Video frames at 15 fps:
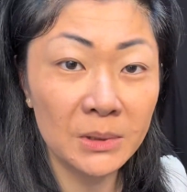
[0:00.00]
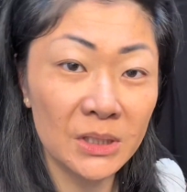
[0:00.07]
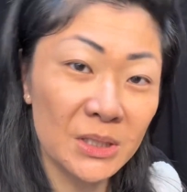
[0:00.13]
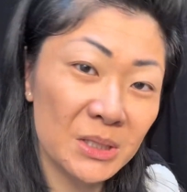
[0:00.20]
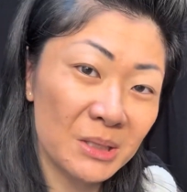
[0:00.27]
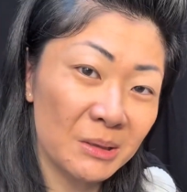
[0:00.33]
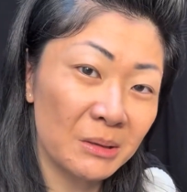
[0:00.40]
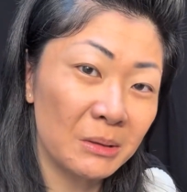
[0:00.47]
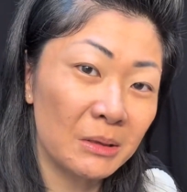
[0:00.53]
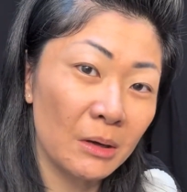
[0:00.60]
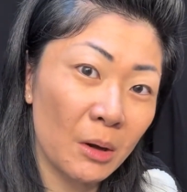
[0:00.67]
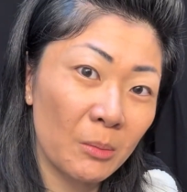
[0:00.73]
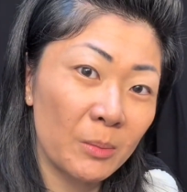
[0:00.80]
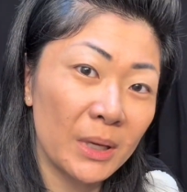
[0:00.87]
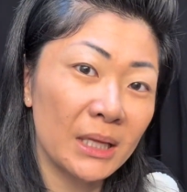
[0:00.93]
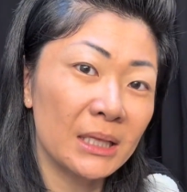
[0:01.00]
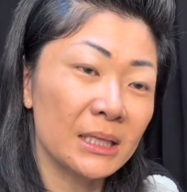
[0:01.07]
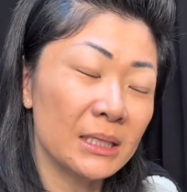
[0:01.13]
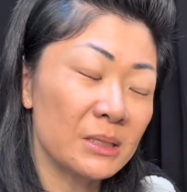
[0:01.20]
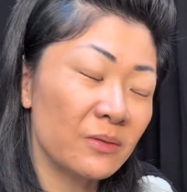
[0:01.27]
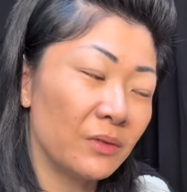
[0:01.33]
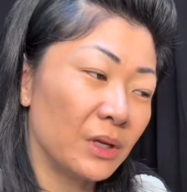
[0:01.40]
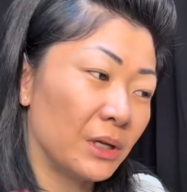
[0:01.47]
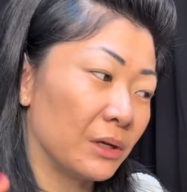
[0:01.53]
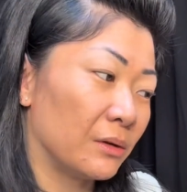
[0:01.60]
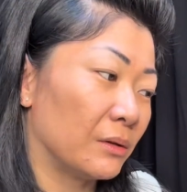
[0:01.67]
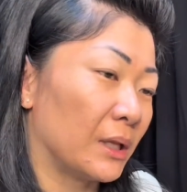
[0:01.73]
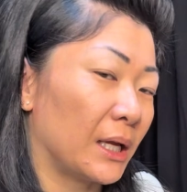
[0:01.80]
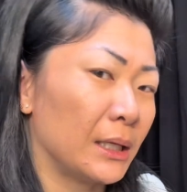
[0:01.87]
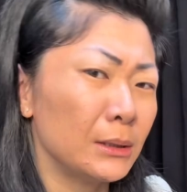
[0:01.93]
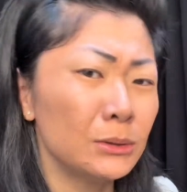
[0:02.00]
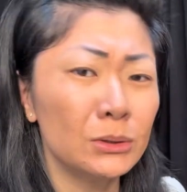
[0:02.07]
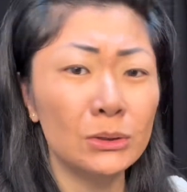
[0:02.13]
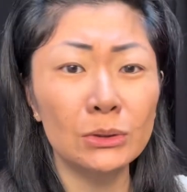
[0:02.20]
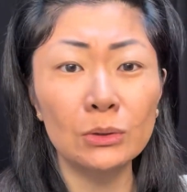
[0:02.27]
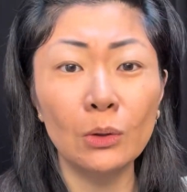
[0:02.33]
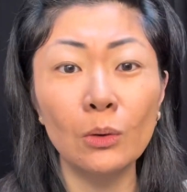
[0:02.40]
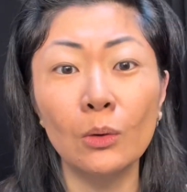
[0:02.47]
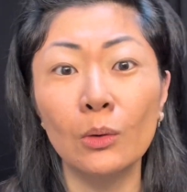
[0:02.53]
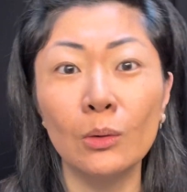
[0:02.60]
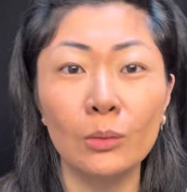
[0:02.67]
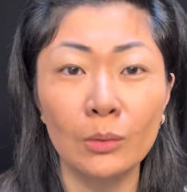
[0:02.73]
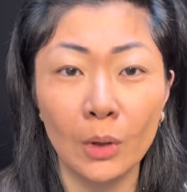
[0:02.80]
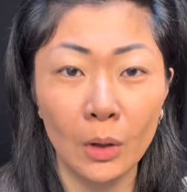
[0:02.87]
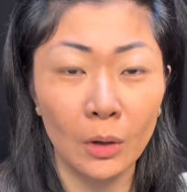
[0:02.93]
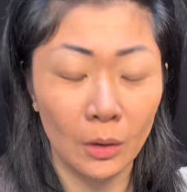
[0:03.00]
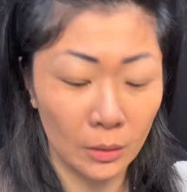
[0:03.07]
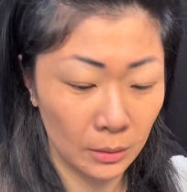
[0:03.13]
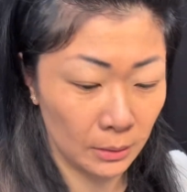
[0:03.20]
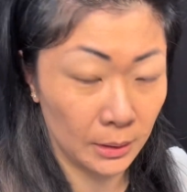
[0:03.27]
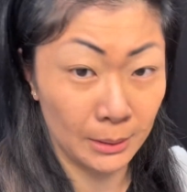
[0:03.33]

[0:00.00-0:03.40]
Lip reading: just to not make this video like so long